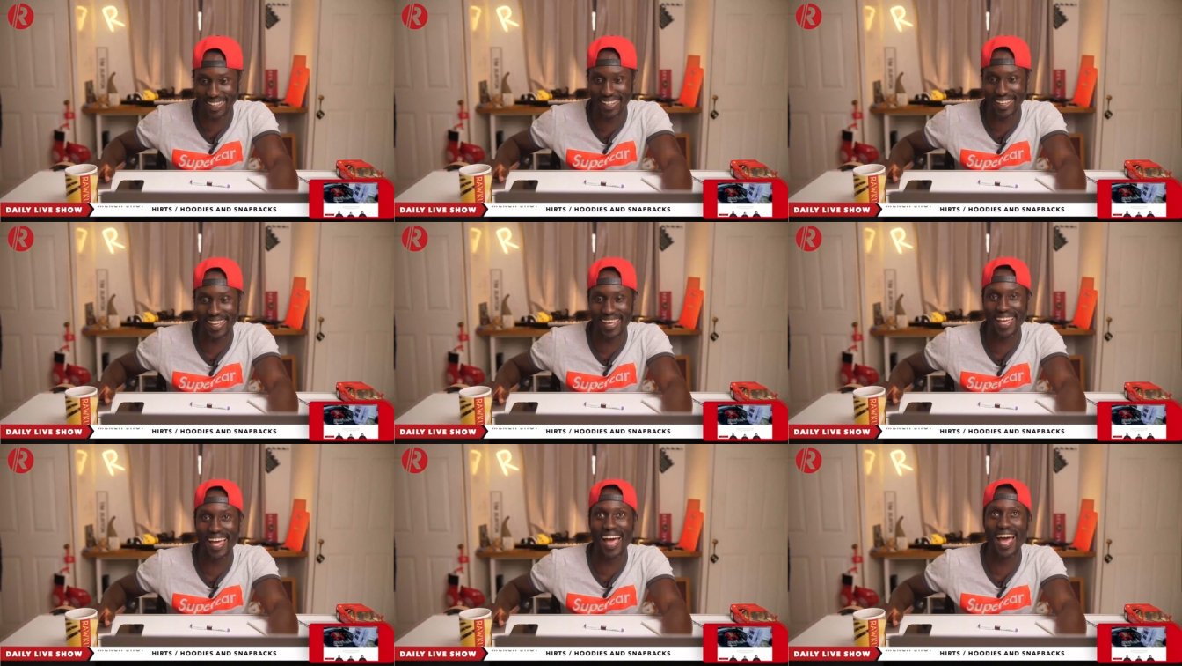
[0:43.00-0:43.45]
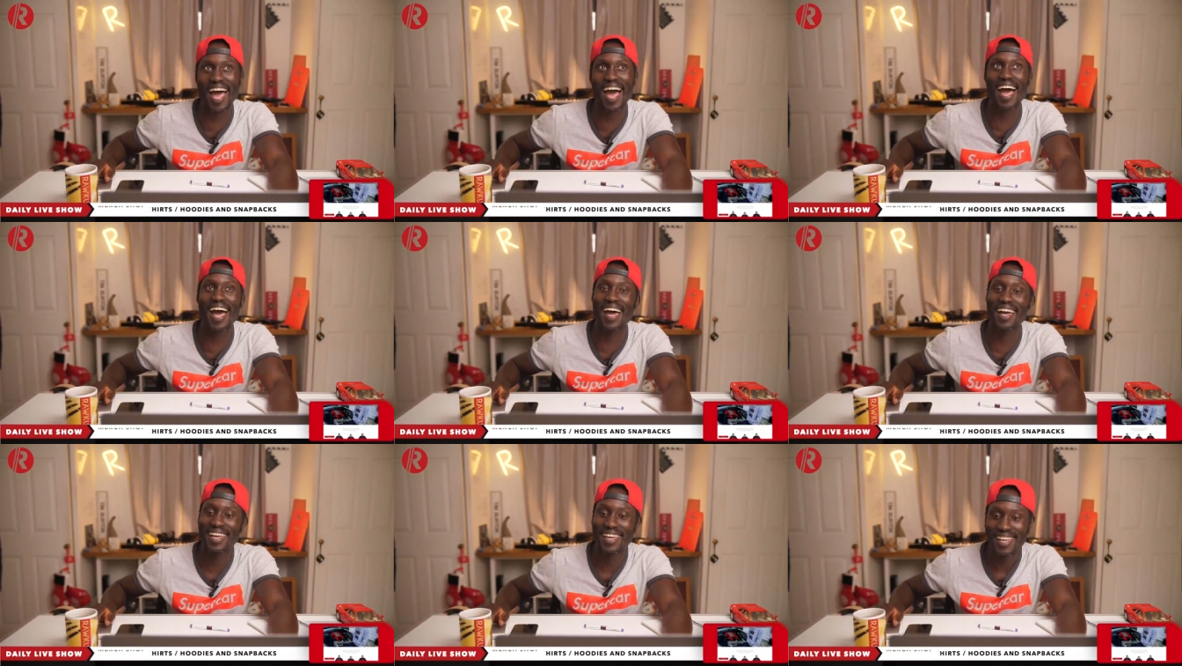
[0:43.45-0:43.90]
yeah.
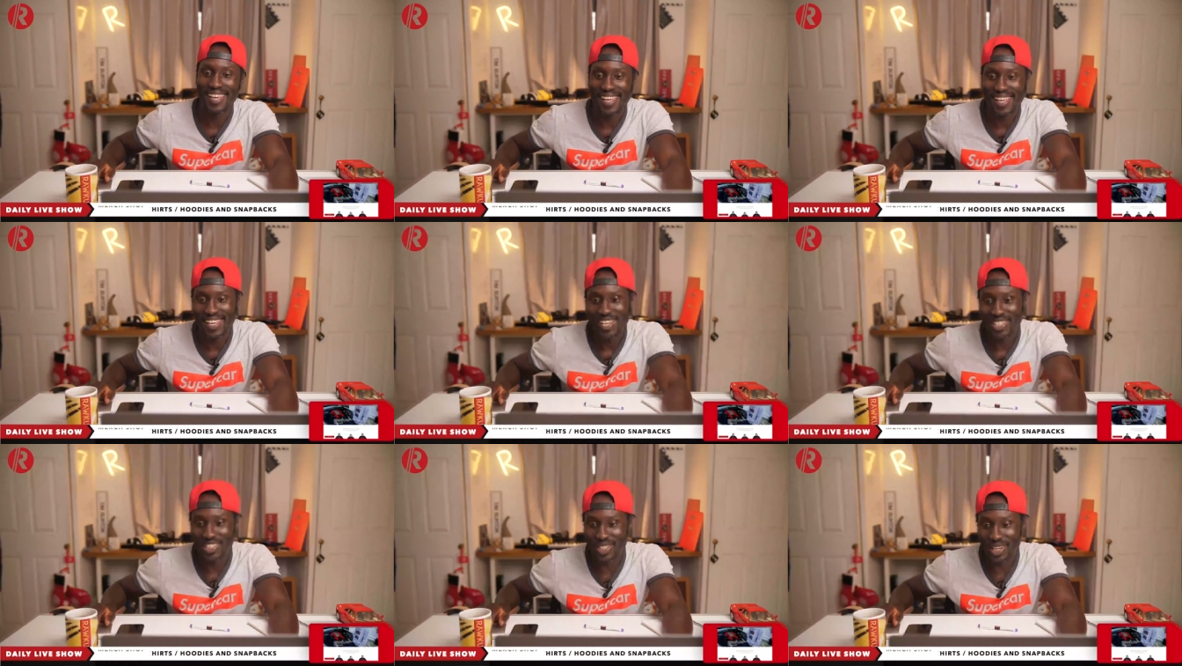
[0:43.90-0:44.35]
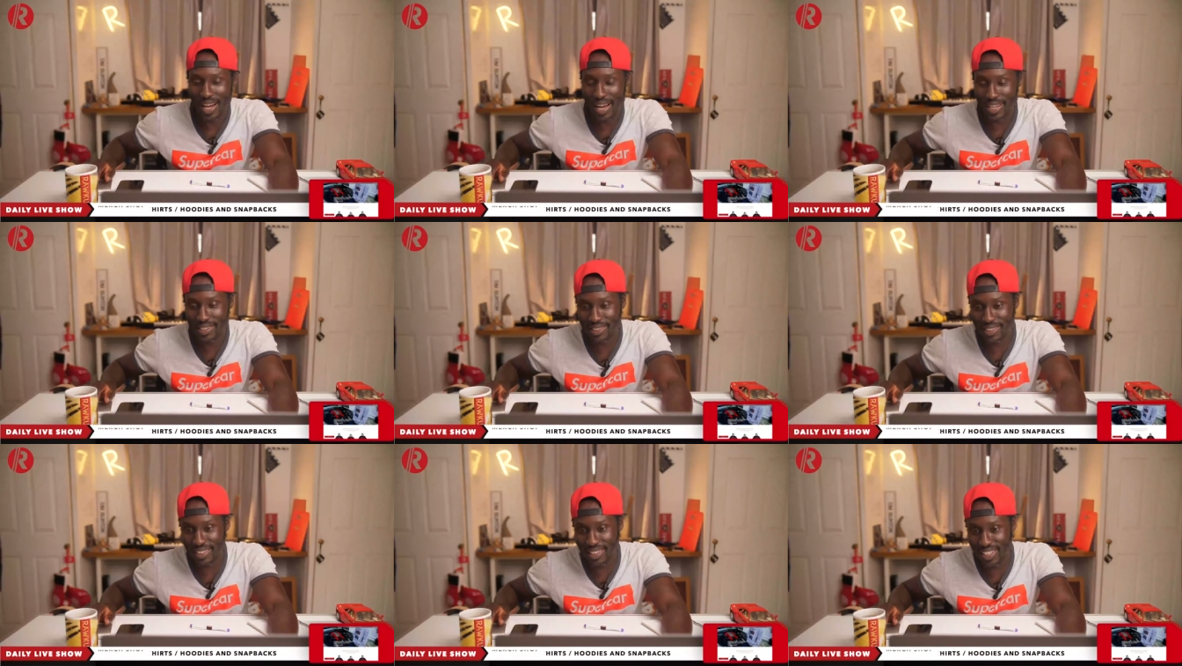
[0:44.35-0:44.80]
So I
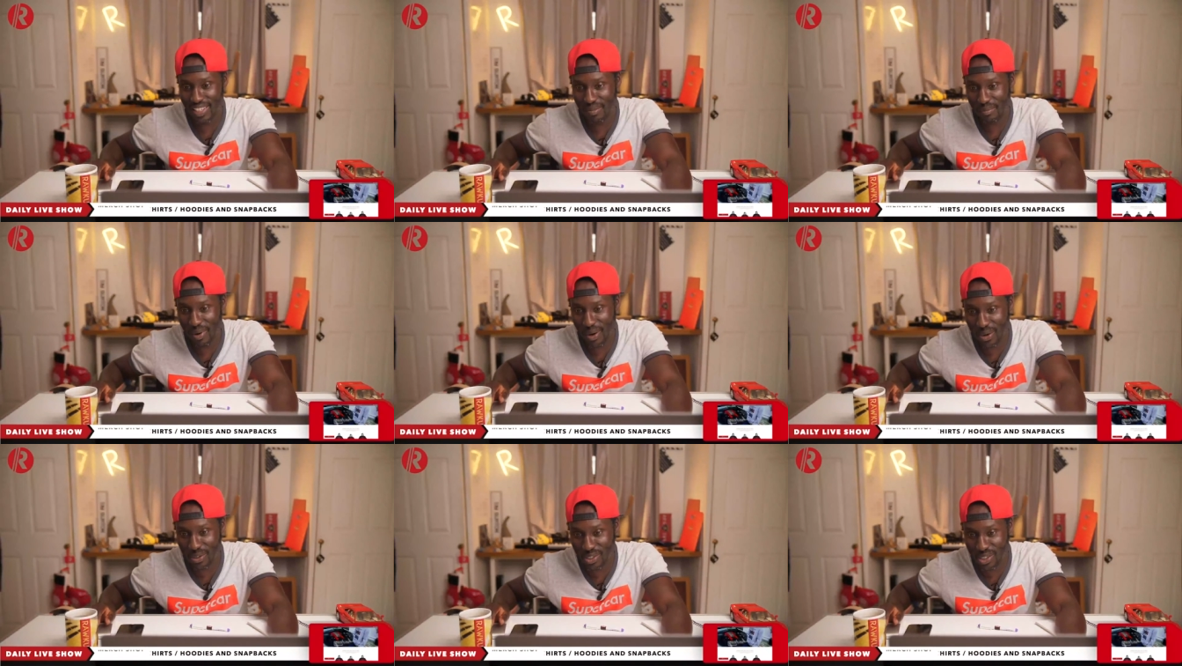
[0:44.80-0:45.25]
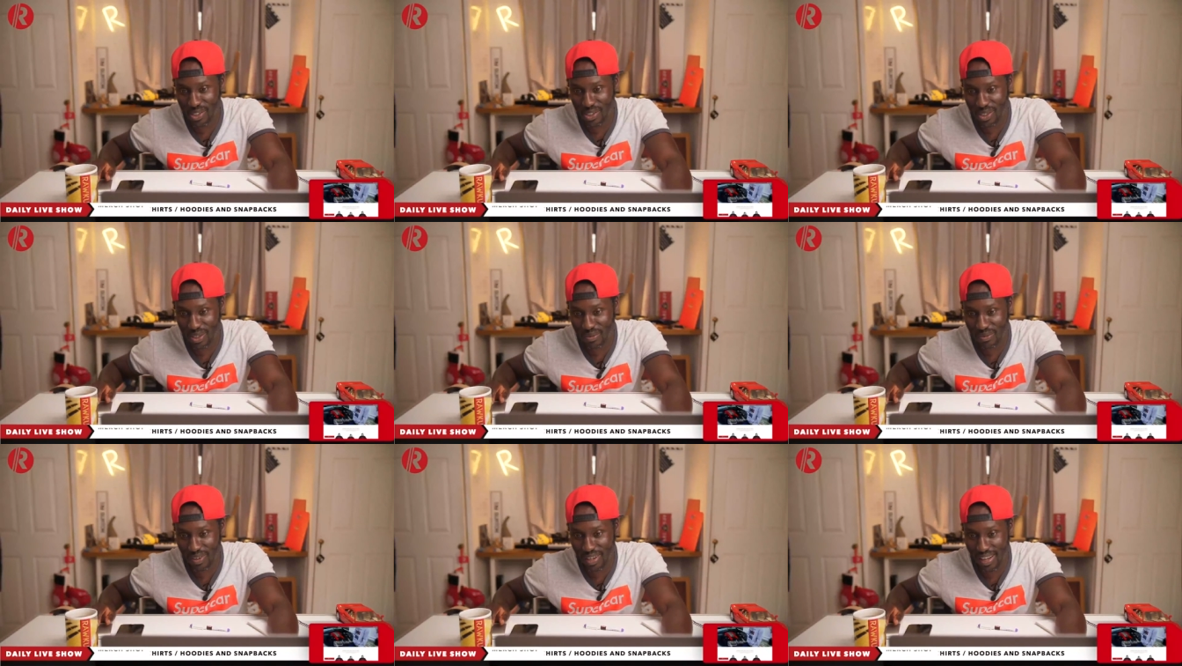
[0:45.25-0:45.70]
see emojis
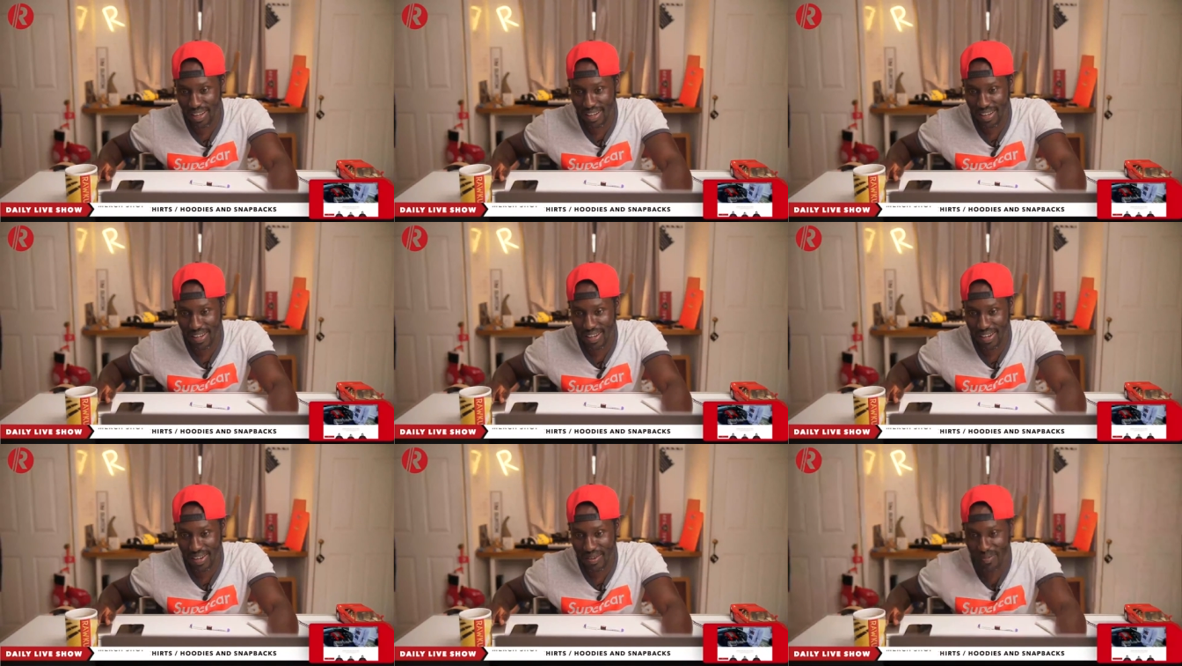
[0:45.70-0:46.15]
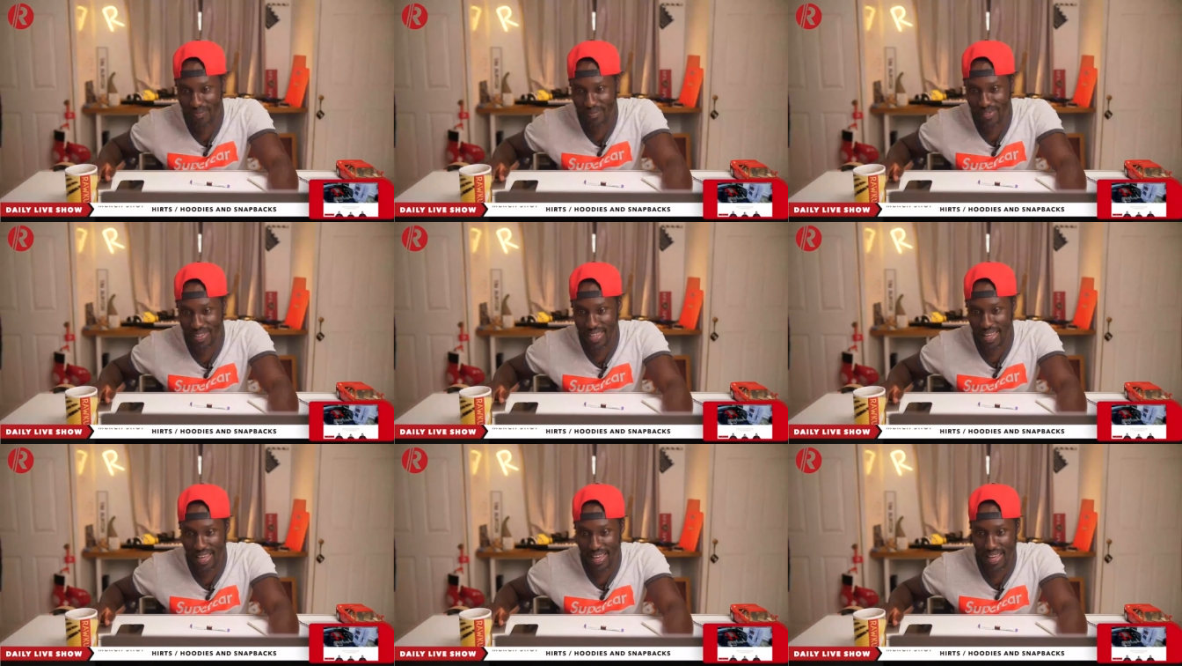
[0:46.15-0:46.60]
of um,
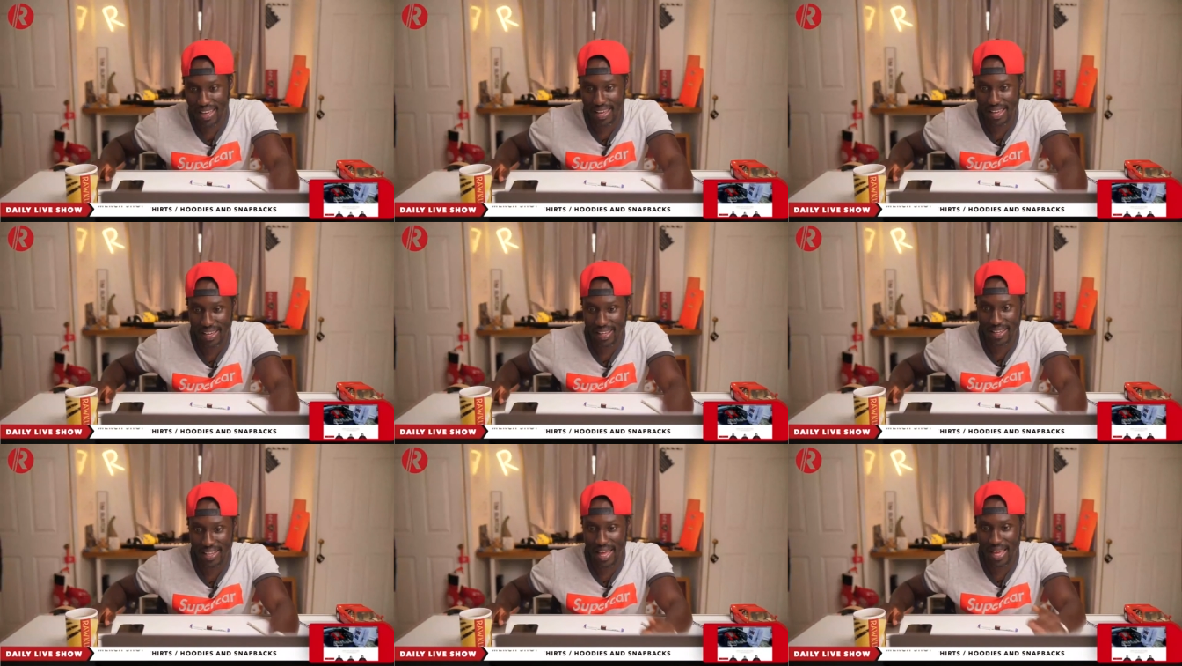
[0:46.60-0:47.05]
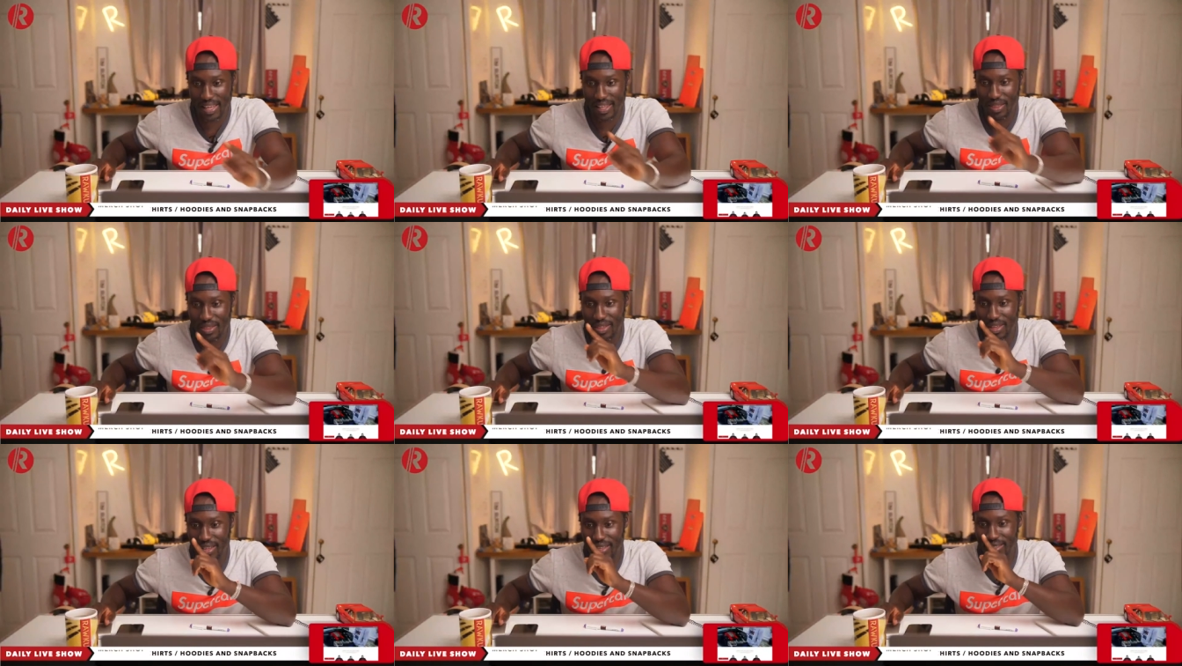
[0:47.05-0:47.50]
yeah, like
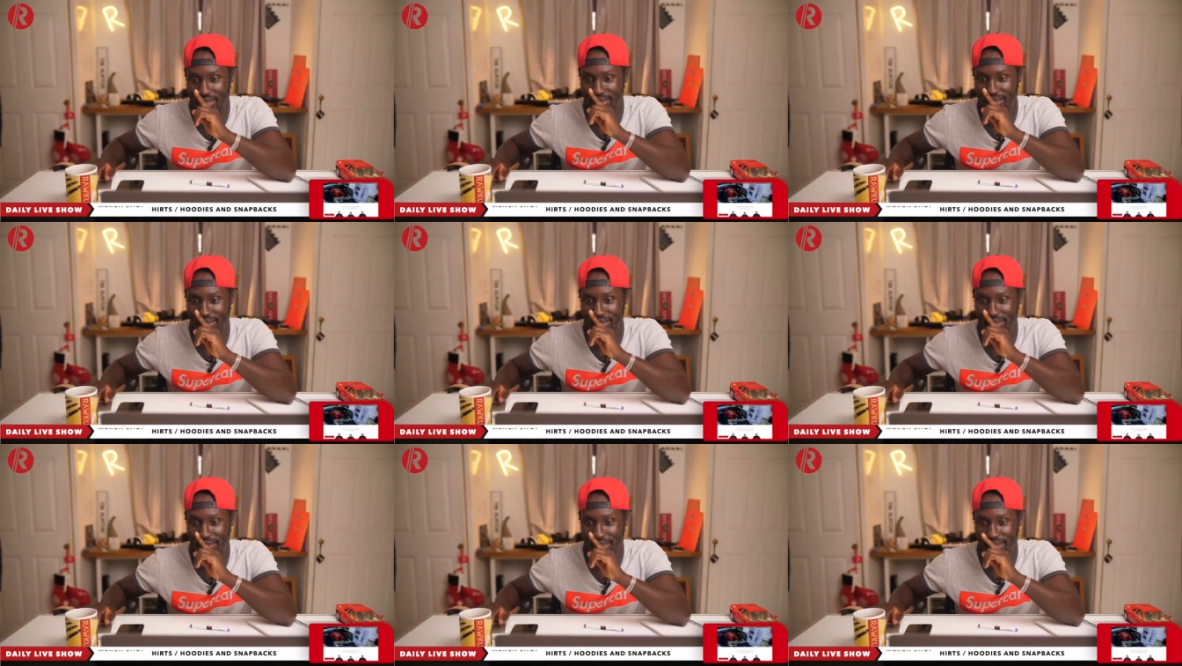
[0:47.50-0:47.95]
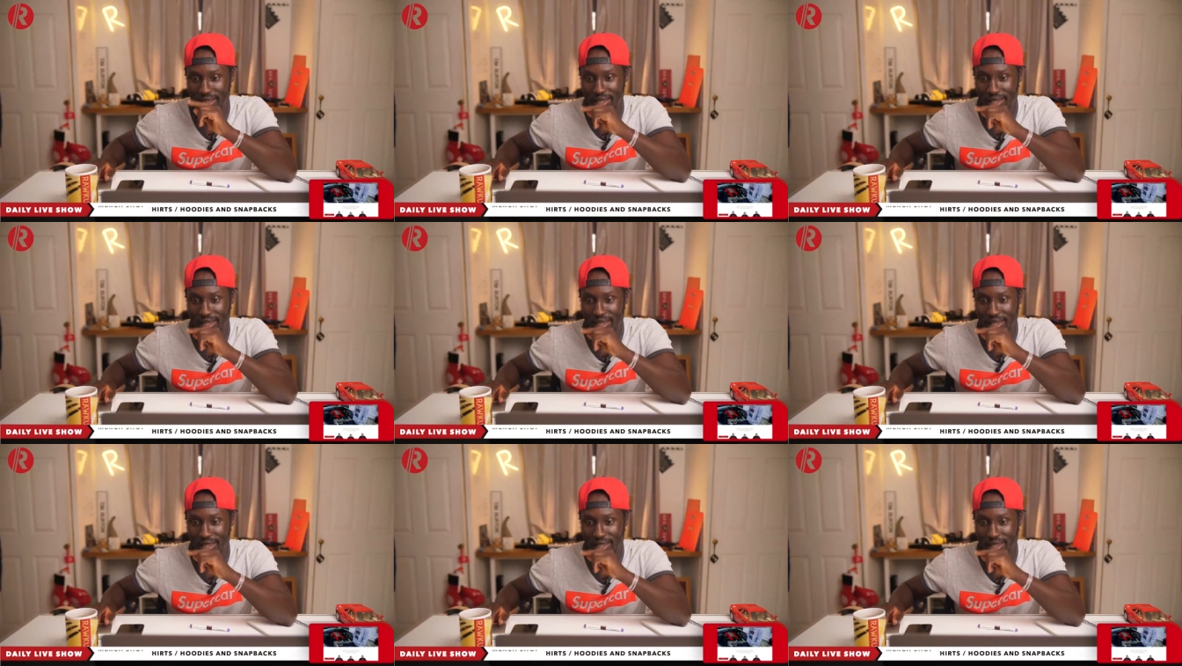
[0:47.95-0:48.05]
this.